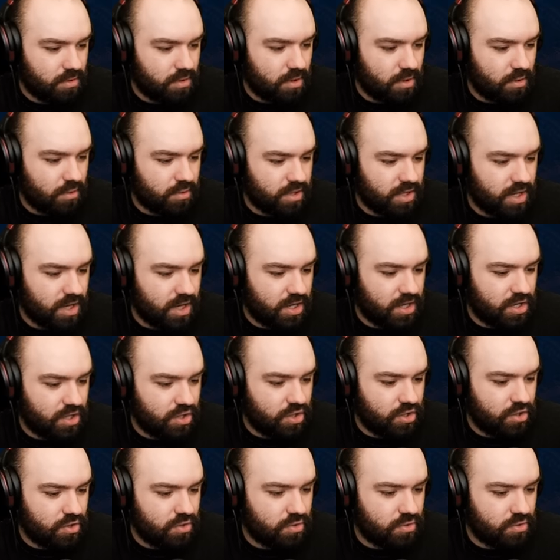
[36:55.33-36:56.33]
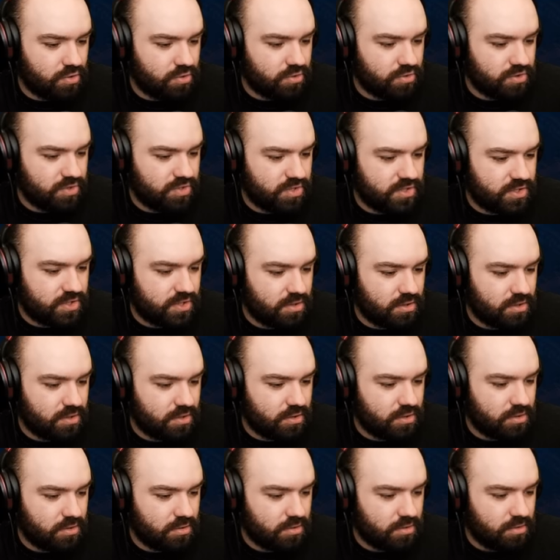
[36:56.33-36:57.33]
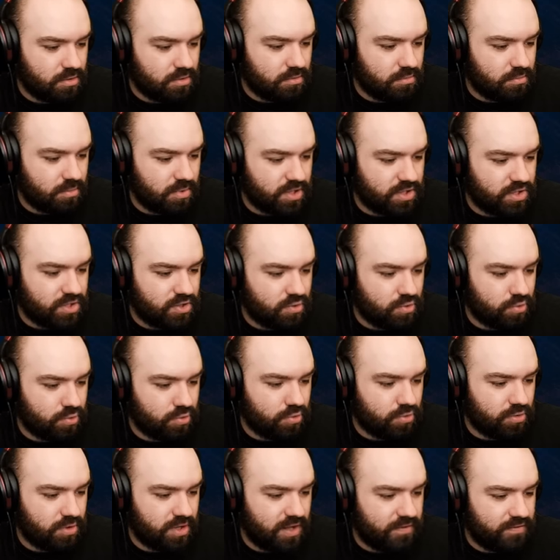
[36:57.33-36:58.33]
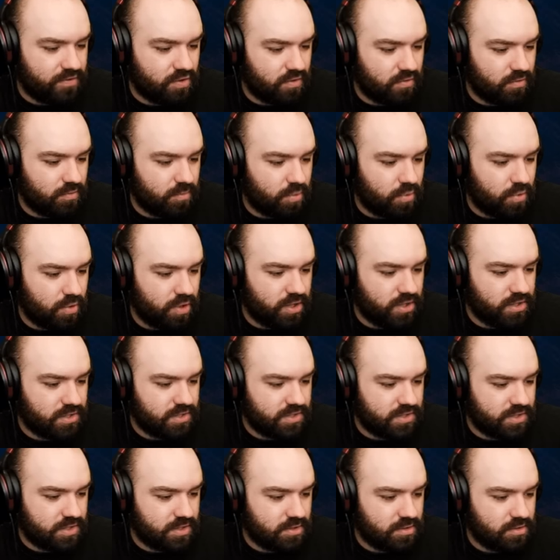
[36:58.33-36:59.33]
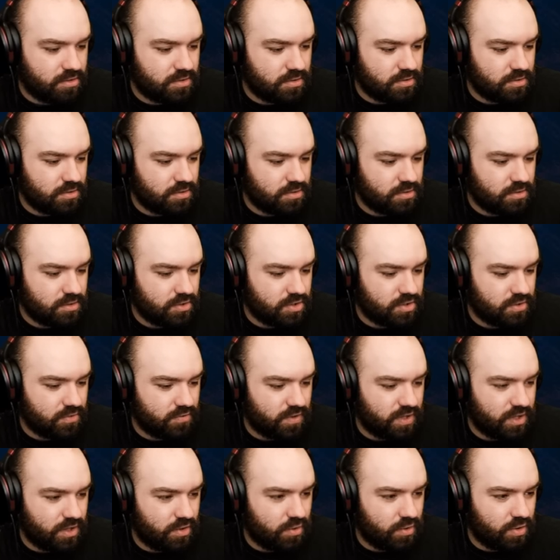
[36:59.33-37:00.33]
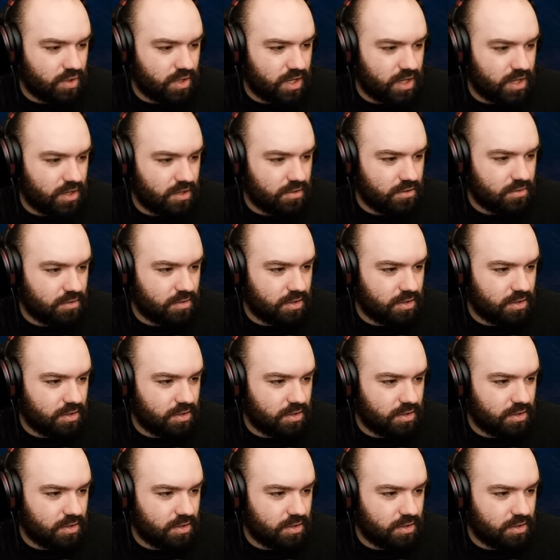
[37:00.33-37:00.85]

Oh, and then I can use my two leftover points to reload again.